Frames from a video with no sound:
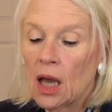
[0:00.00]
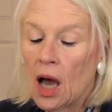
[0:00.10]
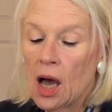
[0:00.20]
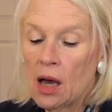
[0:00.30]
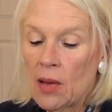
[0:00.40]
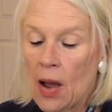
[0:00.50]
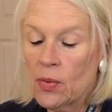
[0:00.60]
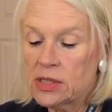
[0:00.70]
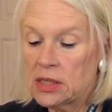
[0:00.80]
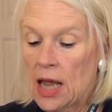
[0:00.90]
I
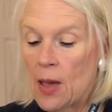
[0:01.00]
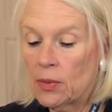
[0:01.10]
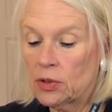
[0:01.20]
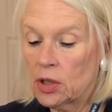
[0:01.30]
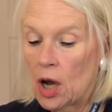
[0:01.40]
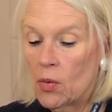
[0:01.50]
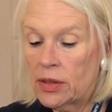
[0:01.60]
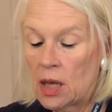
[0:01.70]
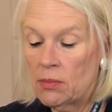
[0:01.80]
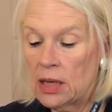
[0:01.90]
wasn't able to go with
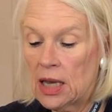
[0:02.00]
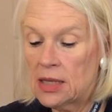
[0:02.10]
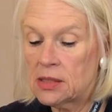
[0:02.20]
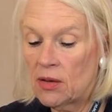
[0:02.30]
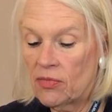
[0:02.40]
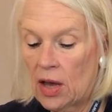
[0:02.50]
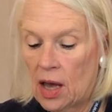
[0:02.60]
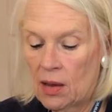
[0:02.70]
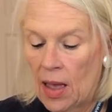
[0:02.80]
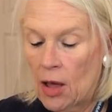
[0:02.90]
him because of
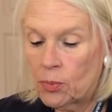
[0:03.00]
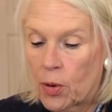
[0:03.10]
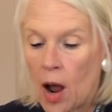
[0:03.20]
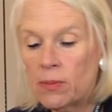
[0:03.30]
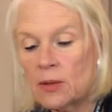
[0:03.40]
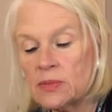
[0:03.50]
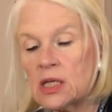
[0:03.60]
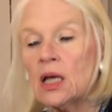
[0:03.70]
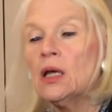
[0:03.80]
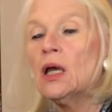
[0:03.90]
health problems.